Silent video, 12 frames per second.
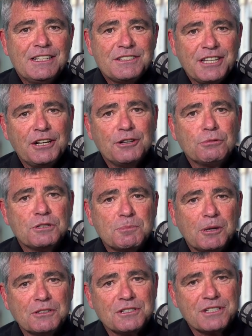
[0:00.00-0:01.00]
said in
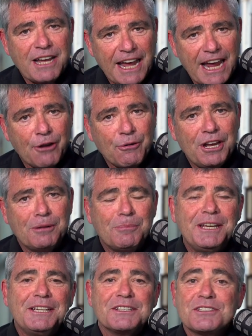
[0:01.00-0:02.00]
response to Harry and
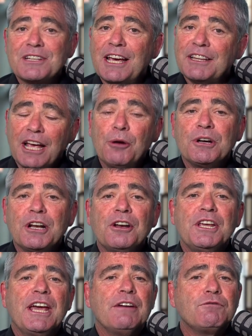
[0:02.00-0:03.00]
Megan saying they would
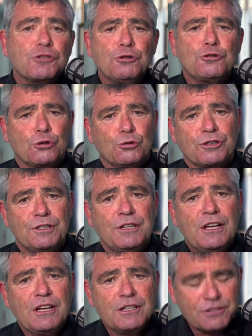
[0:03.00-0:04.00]
only have two
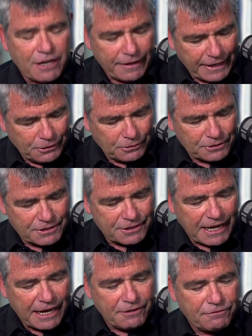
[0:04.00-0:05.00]
children so they could
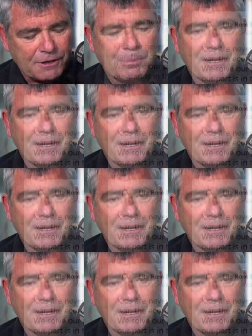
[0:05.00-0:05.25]
save the